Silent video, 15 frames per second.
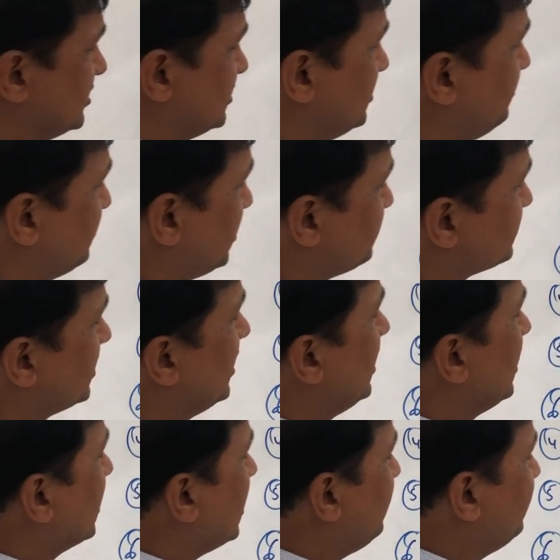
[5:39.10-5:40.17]
and symptoms.
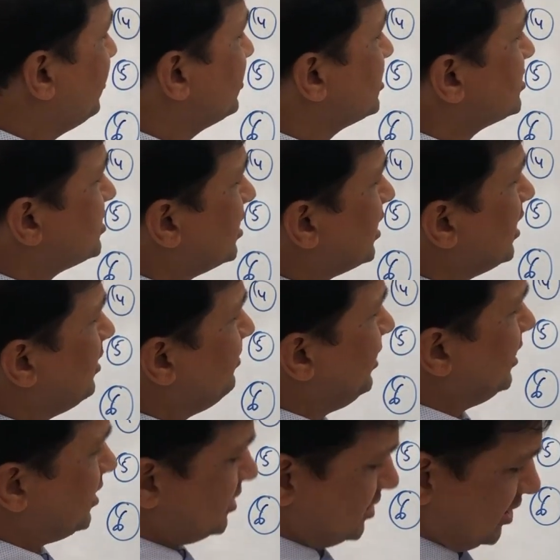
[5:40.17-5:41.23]
Coming to the sickle
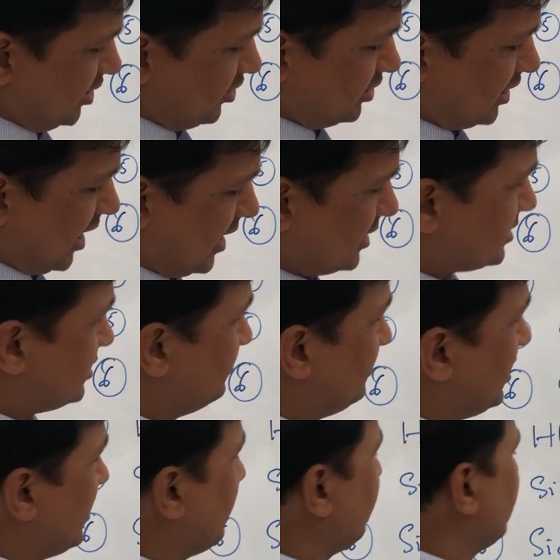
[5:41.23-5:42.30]
beta 0
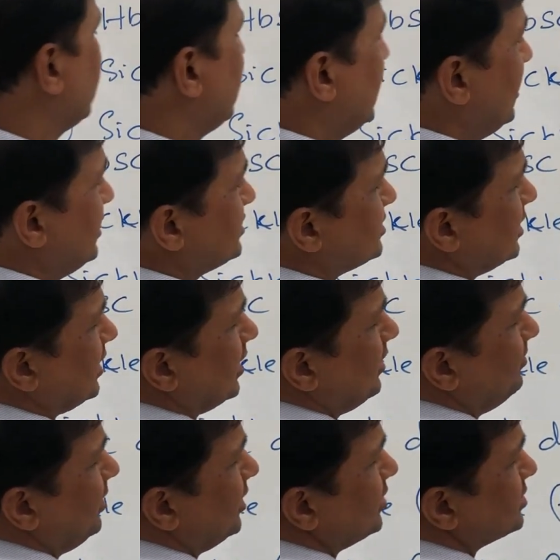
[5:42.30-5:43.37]
thalassemia. In sickle
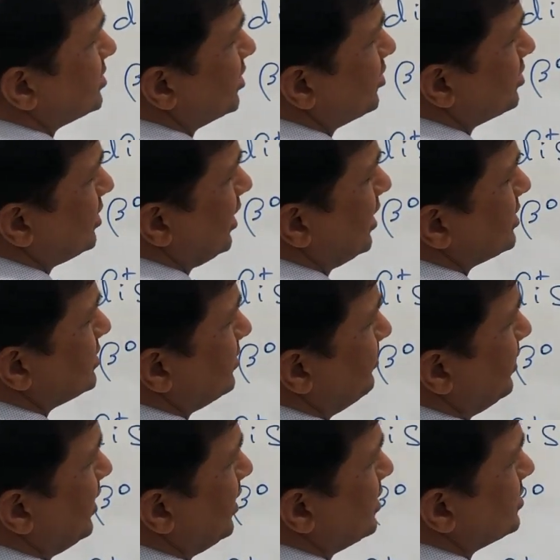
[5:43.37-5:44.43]
beta 0
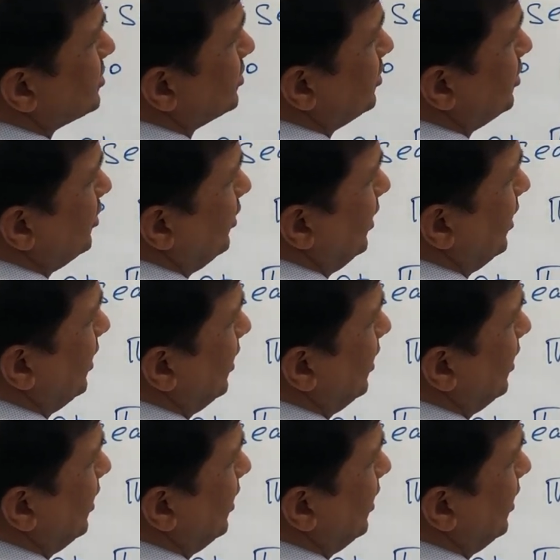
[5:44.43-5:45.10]
thalassemia, so